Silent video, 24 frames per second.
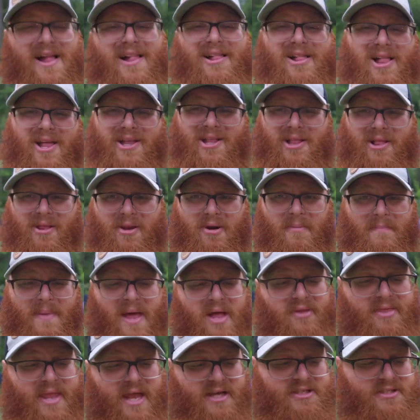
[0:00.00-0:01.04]
Click the little
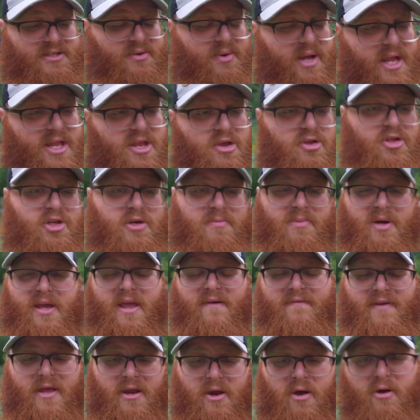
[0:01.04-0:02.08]
bell next to it, and YouTube will
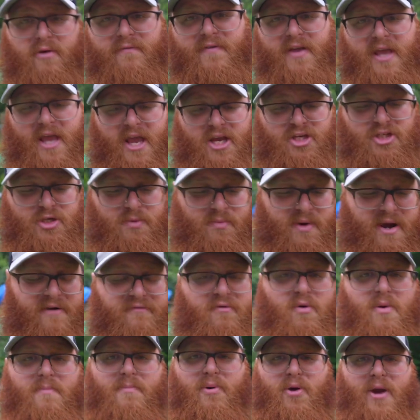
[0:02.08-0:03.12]
give you a notification
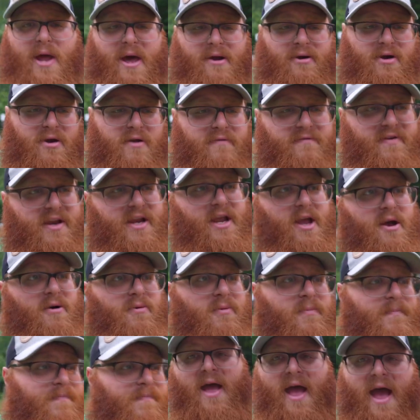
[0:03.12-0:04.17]
whenever we put out a new video.
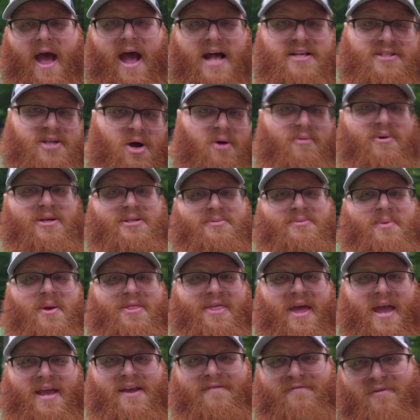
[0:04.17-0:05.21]
As always, we
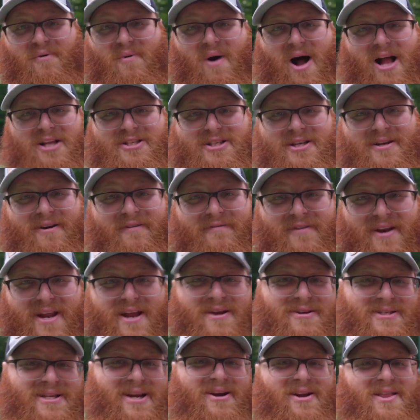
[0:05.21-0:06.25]
thank you for watching our
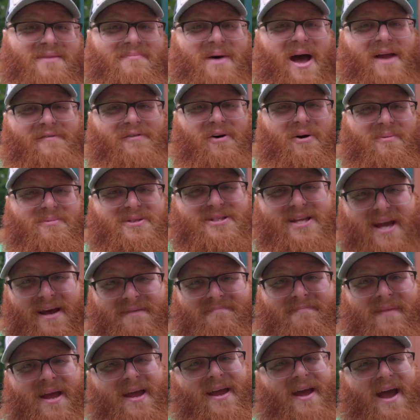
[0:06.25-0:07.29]
videos here at The Mindful Homestead.
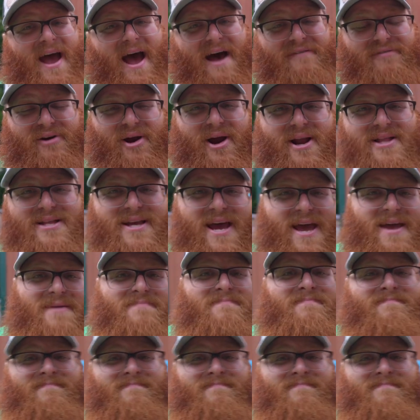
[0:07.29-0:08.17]
Have a great day.